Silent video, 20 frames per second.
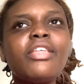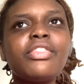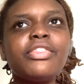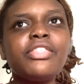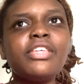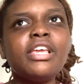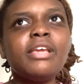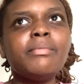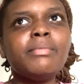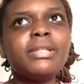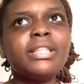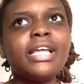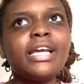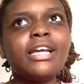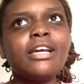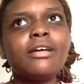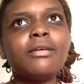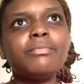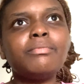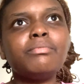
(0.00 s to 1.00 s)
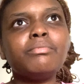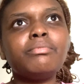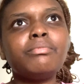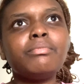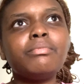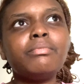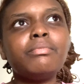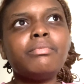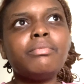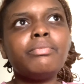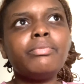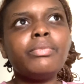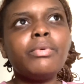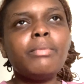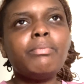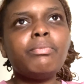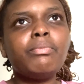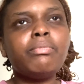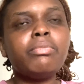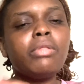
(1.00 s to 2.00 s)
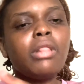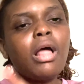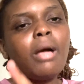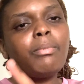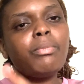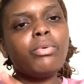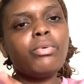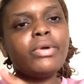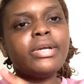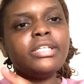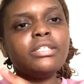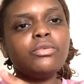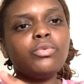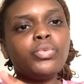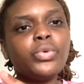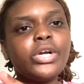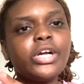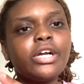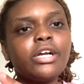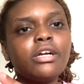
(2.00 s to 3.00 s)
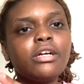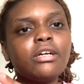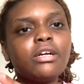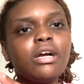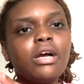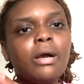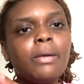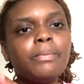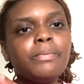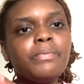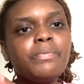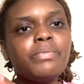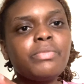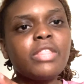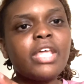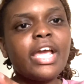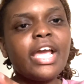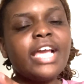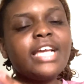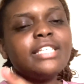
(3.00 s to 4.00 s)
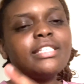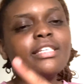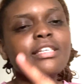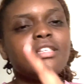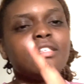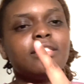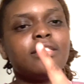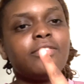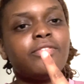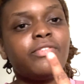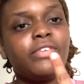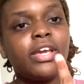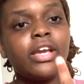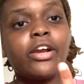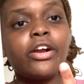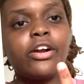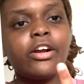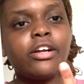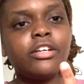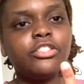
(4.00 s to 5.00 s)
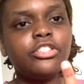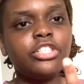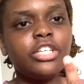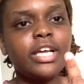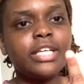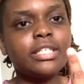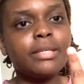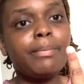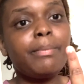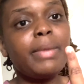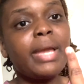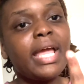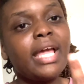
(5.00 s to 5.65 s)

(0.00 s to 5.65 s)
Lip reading: Well, not theme, but like plot point where Aza's finger, she